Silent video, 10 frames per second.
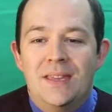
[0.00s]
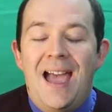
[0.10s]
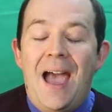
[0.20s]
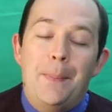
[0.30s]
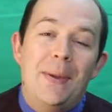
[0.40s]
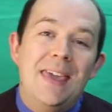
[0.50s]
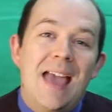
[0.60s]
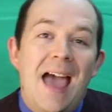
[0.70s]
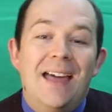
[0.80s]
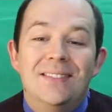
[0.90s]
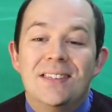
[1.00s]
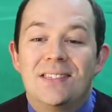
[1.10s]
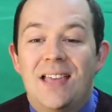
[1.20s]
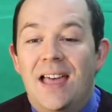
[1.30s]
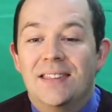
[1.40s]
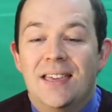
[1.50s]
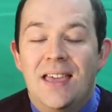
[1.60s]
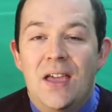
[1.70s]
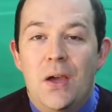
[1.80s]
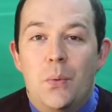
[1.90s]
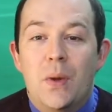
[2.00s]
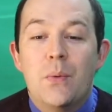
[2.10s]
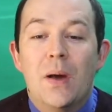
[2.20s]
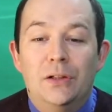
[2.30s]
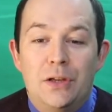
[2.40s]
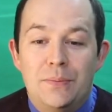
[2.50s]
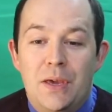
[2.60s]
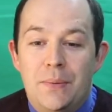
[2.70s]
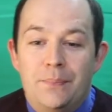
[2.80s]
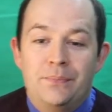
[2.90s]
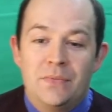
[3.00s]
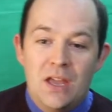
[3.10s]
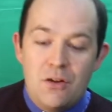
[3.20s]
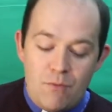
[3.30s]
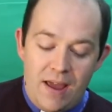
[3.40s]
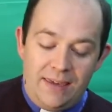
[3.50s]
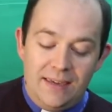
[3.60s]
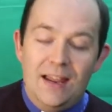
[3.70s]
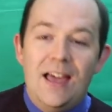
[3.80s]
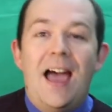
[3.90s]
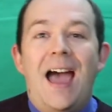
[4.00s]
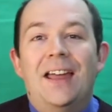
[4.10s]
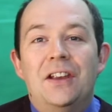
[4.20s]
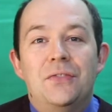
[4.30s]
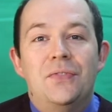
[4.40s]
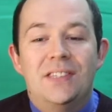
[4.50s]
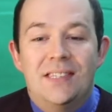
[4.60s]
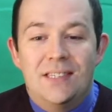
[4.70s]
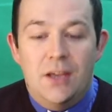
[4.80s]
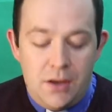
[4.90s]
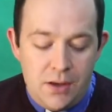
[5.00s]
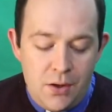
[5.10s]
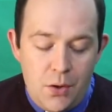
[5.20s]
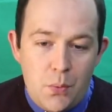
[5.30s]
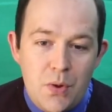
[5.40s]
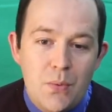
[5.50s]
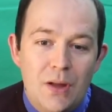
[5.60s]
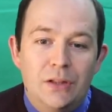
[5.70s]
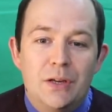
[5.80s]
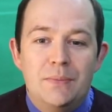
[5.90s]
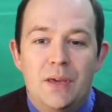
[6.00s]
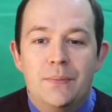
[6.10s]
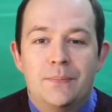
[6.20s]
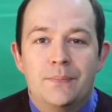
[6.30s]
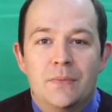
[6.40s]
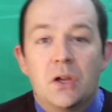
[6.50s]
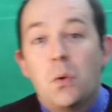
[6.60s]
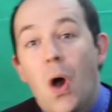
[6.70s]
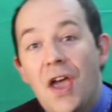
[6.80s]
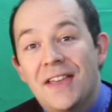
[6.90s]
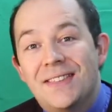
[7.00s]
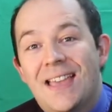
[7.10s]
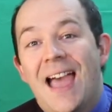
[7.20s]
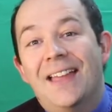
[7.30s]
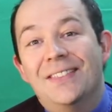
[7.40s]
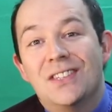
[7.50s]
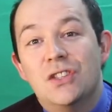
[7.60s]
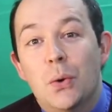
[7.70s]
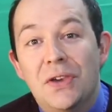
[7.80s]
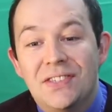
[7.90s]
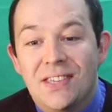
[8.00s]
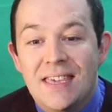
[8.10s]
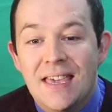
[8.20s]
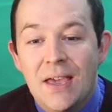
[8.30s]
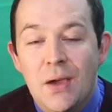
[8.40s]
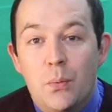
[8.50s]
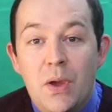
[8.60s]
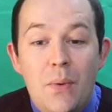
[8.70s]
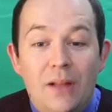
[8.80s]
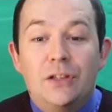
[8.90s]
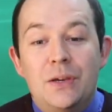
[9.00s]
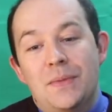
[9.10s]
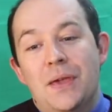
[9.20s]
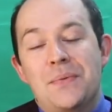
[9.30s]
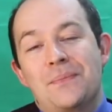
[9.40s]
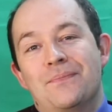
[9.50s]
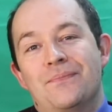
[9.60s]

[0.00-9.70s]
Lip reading: Happy and sad, we welcome you. Regular and visitor, we welcome you. Quiet and noisy, we welcome you.